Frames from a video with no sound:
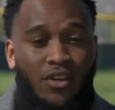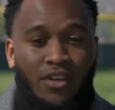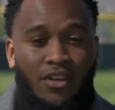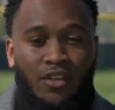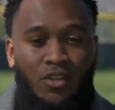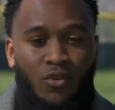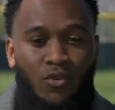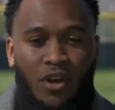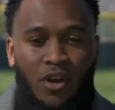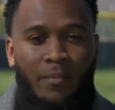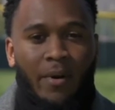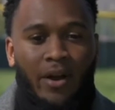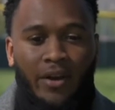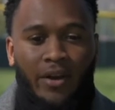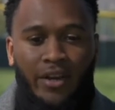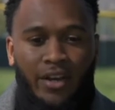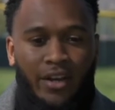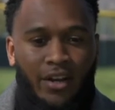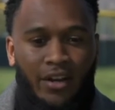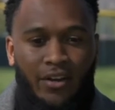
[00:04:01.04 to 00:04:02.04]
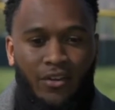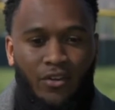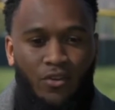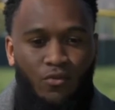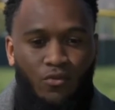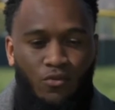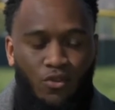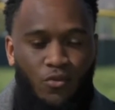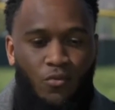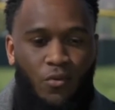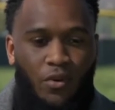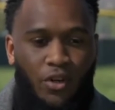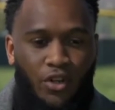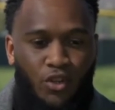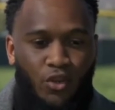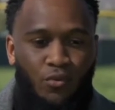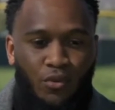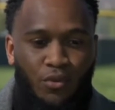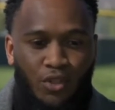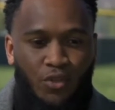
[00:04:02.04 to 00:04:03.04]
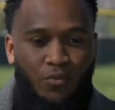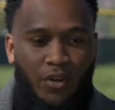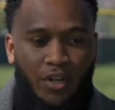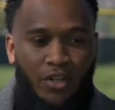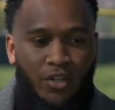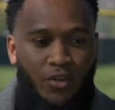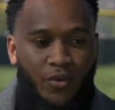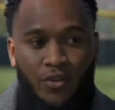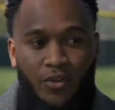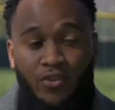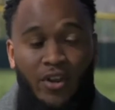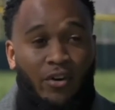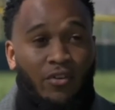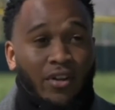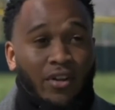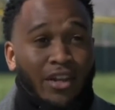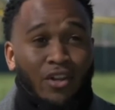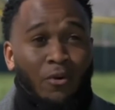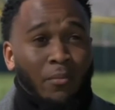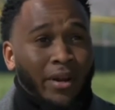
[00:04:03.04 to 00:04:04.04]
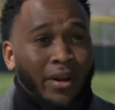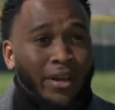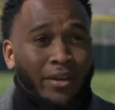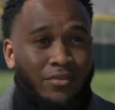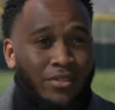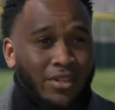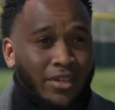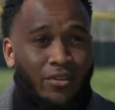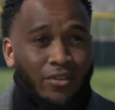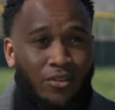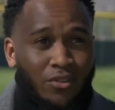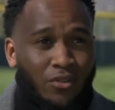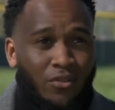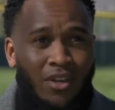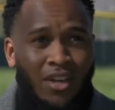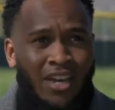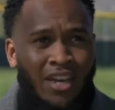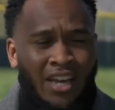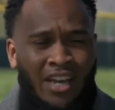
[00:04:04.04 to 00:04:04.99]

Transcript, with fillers: that's true. You come out here, you, you want to do what you want to do, and you're not gonna let nobody else tell you.